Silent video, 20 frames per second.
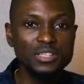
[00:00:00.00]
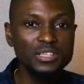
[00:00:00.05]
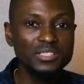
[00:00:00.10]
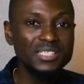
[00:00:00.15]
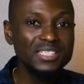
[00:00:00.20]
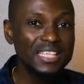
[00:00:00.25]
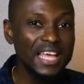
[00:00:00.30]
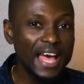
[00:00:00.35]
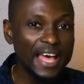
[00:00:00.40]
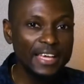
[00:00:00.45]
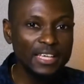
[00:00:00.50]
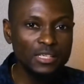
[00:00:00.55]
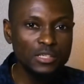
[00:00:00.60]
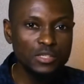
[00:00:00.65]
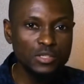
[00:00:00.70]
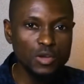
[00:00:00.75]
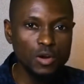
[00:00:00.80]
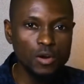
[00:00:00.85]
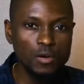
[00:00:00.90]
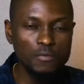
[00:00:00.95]

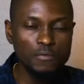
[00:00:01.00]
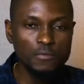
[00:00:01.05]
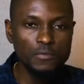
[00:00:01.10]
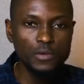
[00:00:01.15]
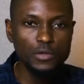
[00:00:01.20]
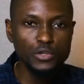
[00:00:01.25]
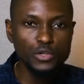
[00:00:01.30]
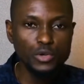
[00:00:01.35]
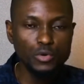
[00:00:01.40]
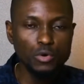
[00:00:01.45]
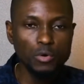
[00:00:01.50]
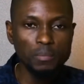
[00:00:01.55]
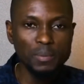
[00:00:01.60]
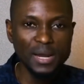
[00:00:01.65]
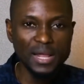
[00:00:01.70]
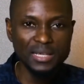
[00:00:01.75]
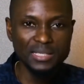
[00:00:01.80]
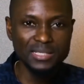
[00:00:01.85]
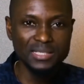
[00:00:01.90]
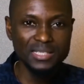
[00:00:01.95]
science of
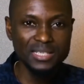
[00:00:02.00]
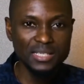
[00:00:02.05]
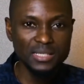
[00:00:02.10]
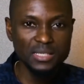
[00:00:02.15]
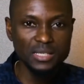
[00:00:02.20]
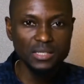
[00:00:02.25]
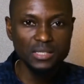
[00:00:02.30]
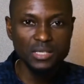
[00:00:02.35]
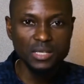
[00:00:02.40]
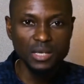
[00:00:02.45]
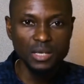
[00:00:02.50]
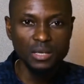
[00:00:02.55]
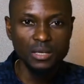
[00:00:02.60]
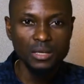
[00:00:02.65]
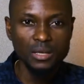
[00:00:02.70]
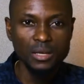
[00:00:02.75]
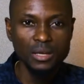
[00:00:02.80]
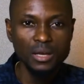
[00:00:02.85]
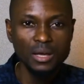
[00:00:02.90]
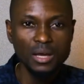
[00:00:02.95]
neuroplasticity
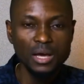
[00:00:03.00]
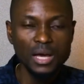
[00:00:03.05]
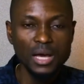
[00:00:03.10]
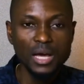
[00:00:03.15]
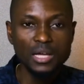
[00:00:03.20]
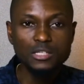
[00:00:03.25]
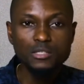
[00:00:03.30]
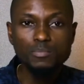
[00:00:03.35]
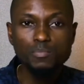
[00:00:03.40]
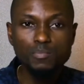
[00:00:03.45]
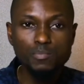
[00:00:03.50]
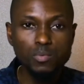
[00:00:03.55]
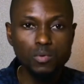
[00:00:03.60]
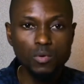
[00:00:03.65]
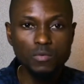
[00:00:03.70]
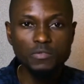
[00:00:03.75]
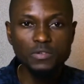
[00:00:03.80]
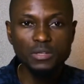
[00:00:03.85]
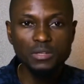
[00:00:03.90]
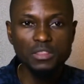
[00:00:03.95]
has
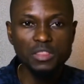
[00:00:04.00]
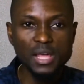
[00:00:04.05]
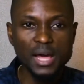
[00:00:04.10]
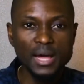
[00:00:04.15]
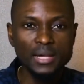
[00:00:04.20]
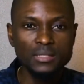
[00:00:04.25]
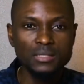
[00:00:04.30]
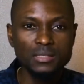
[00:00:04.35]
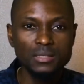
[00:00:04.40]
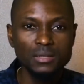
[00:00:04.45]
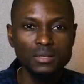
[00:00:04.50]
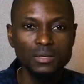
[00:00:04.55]
proven that